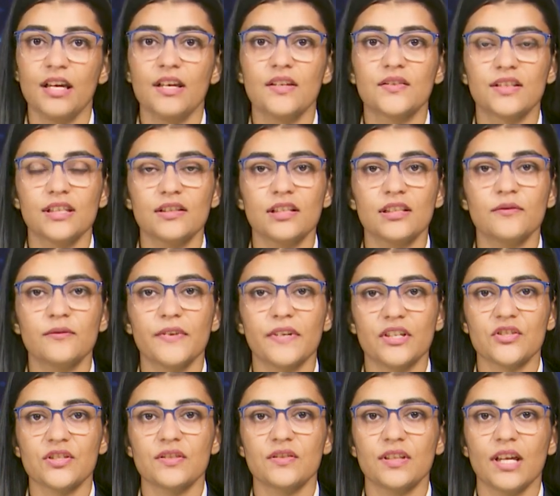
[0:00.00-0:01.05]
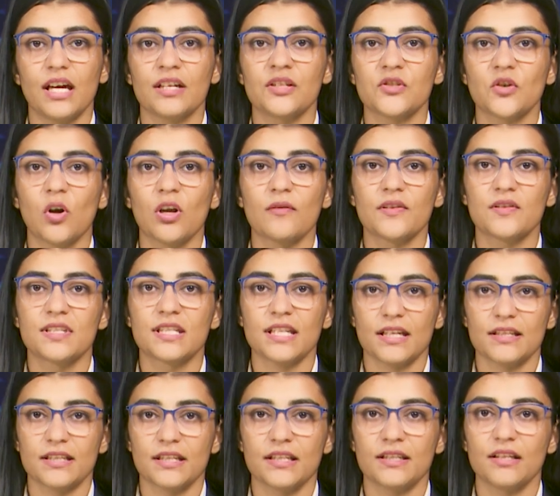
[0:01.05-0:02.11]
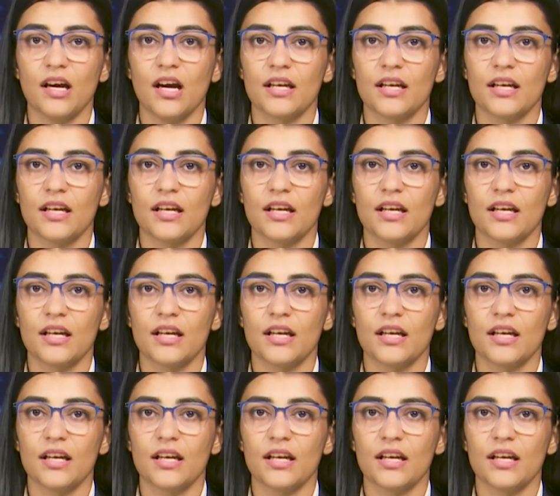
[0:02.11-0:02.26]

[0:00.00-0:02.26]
Since infections aren't always detected